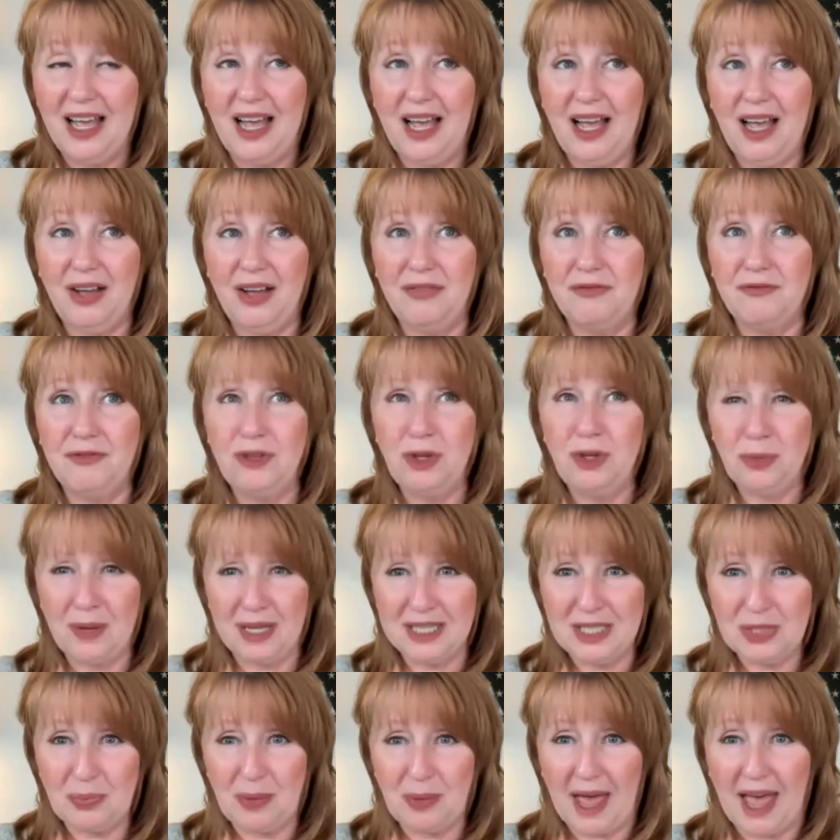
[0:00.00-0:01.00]
a few
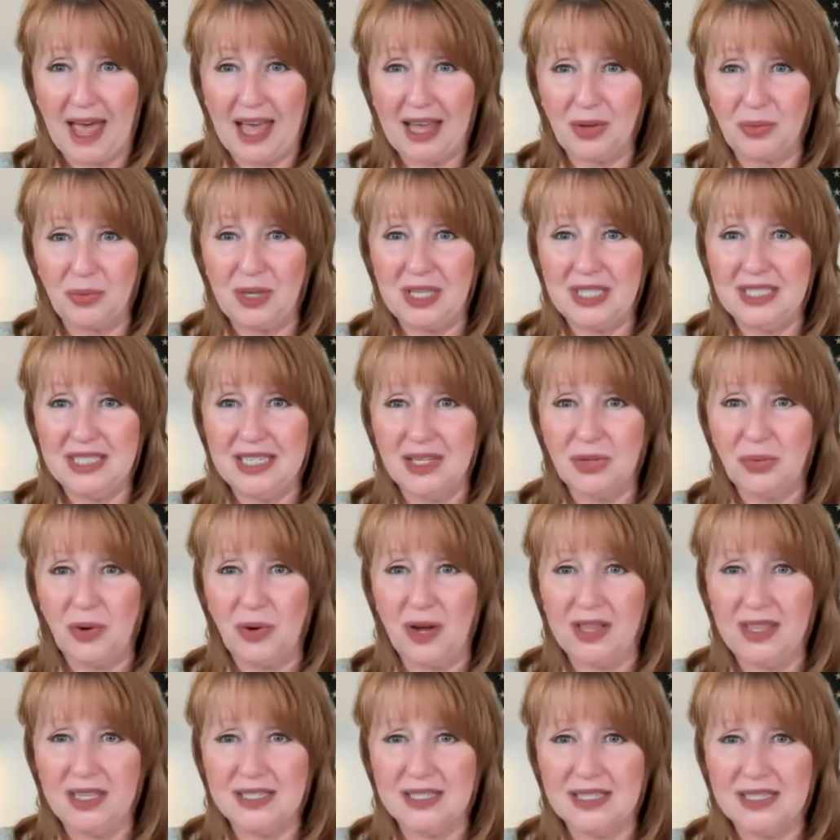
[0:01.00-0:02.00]
months back, we did
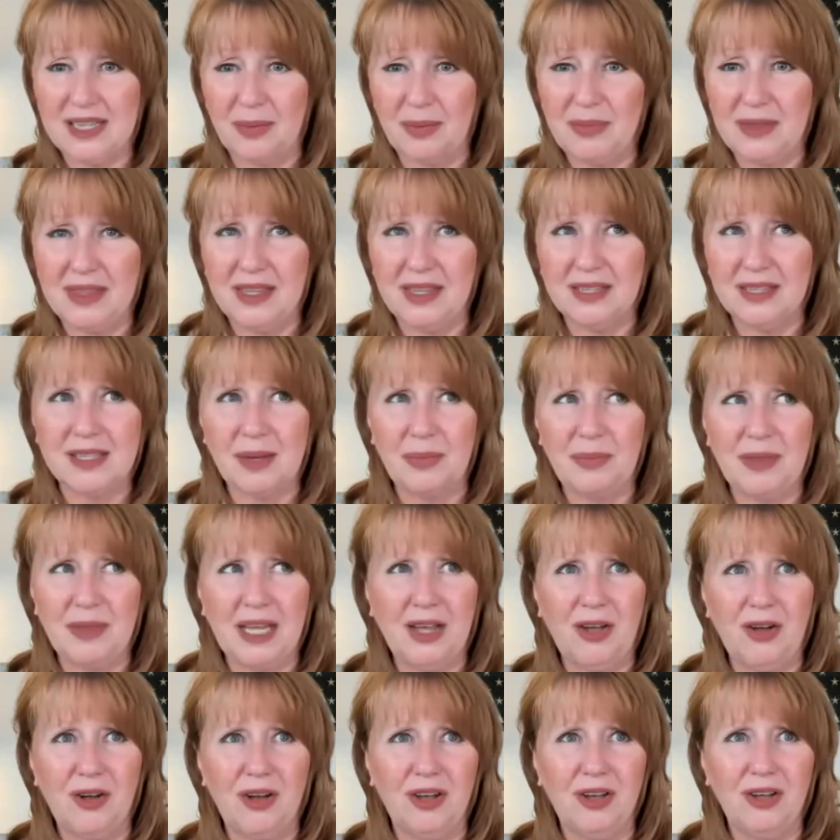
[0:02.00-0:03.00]
one is some something
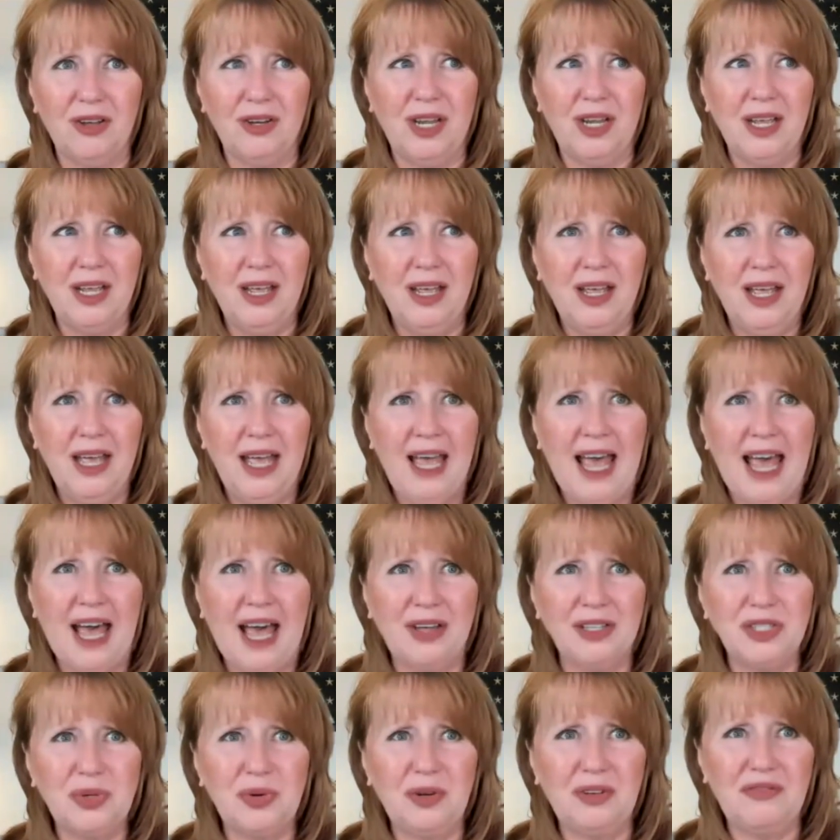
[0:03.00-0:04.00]
called
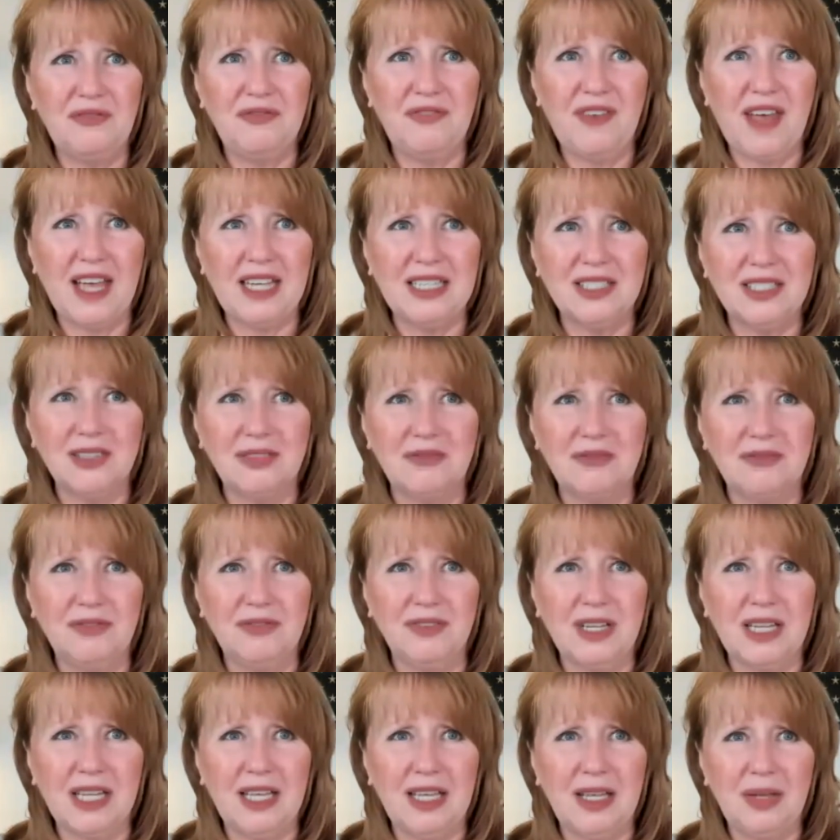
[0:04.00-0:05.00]
how to
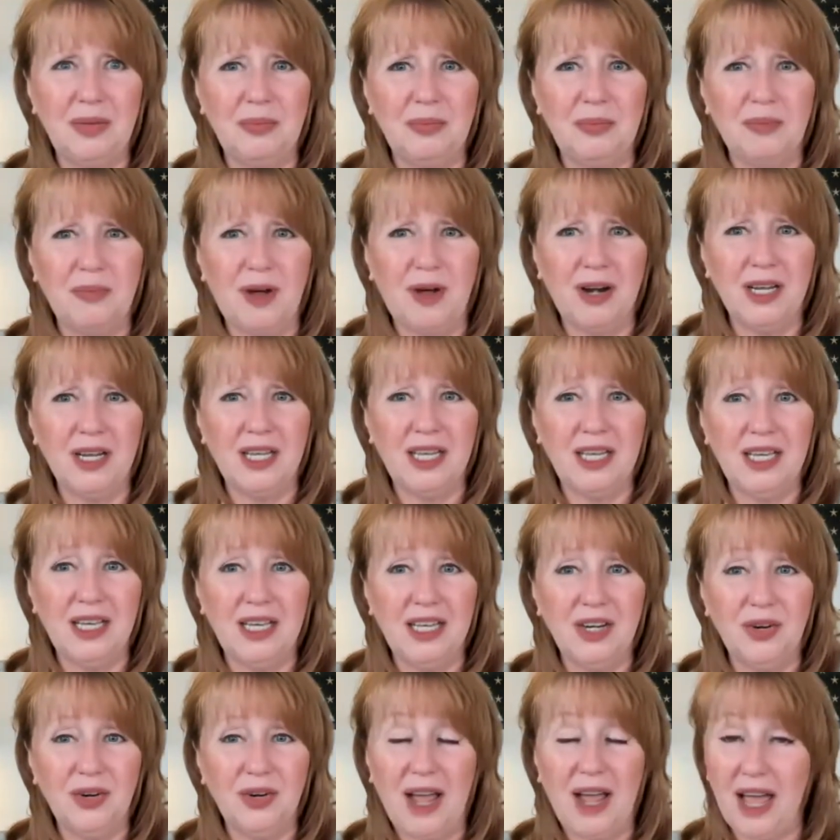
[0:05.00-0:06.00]
effectively
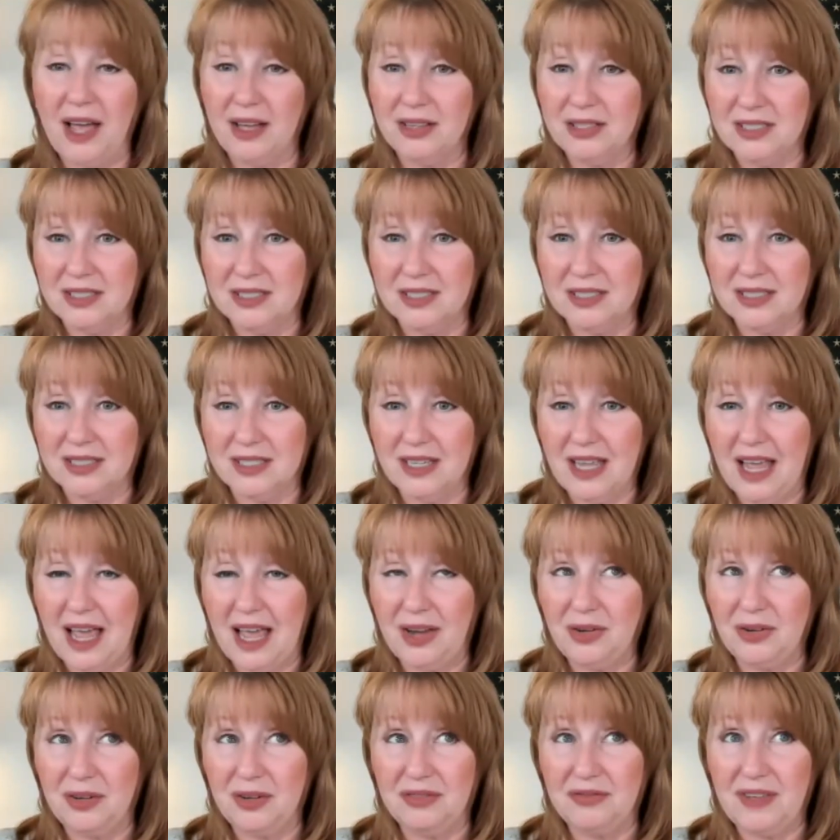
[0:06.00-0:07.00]
market or how how
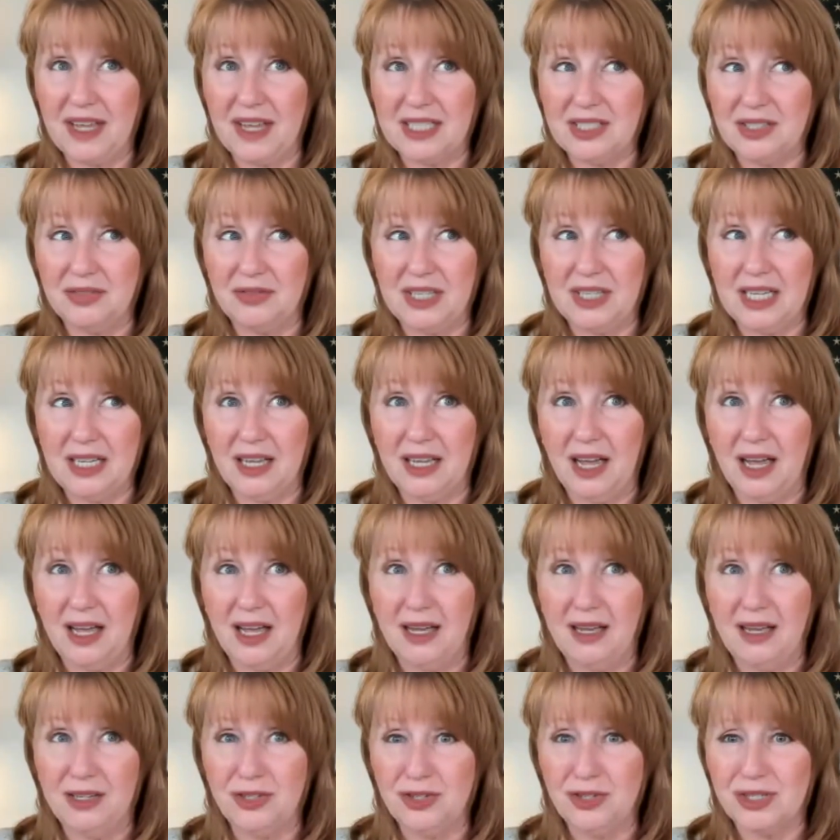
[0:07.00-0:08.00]
to effectively
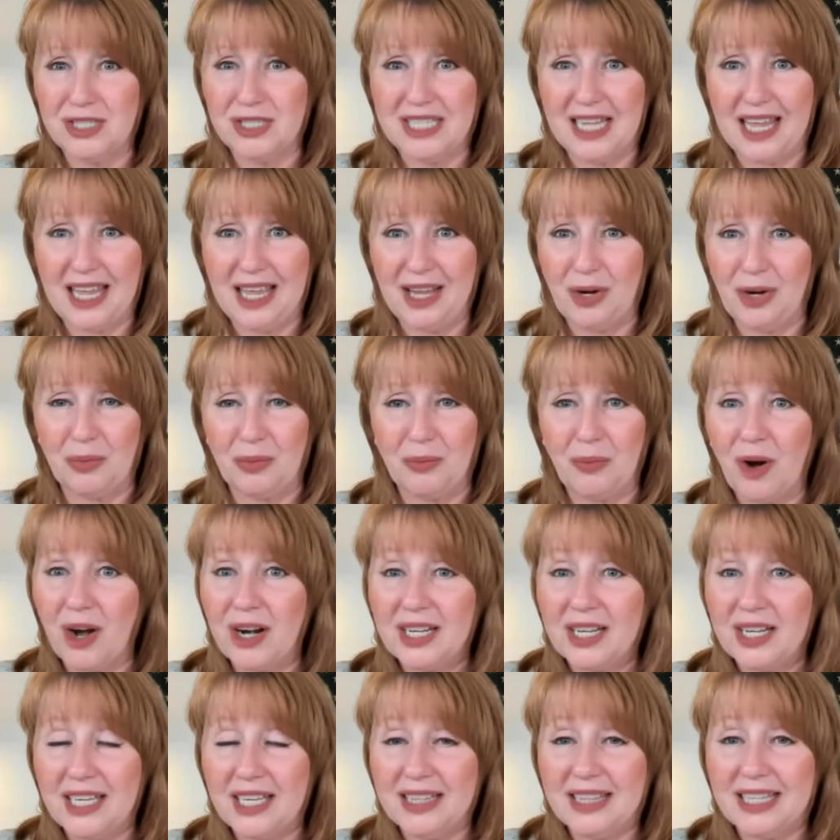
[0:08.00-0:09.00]
understand or
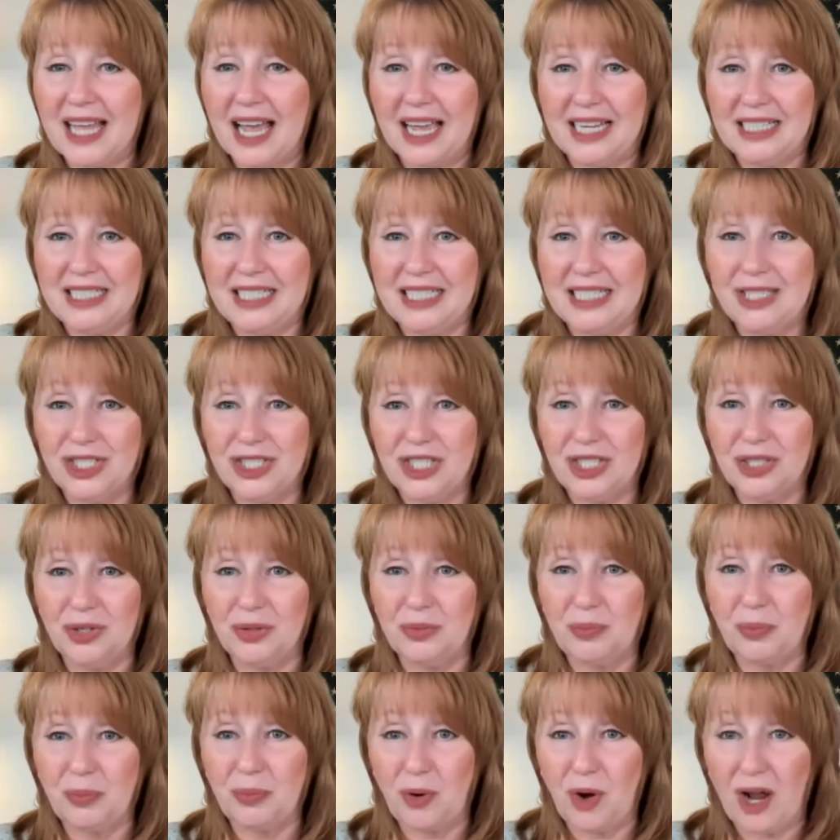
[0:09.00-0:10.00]
market the ID
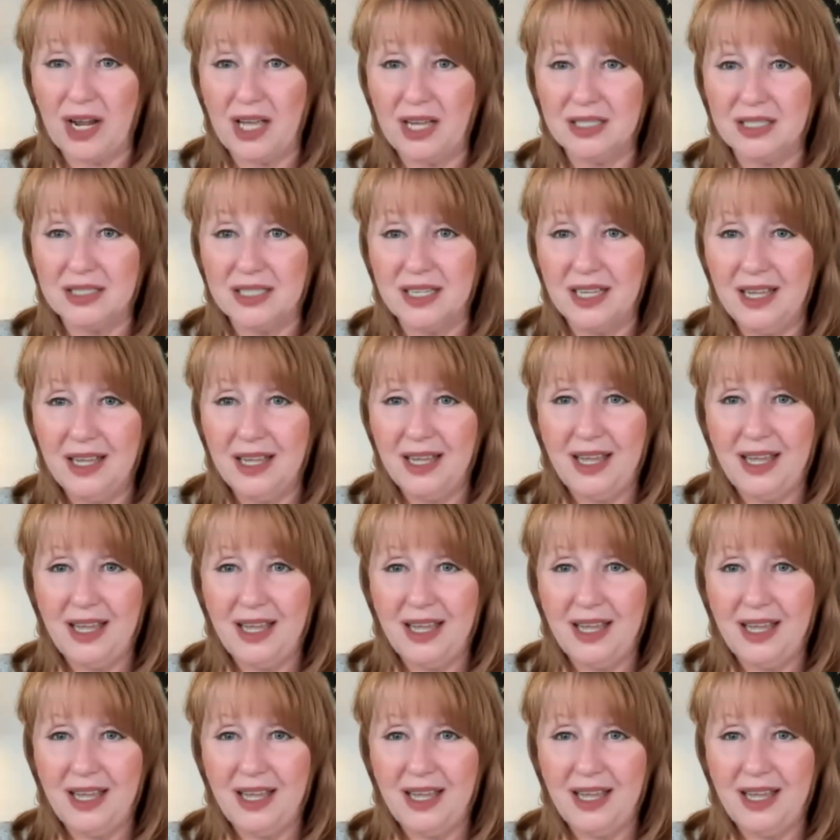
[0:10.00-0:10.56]
Shield product.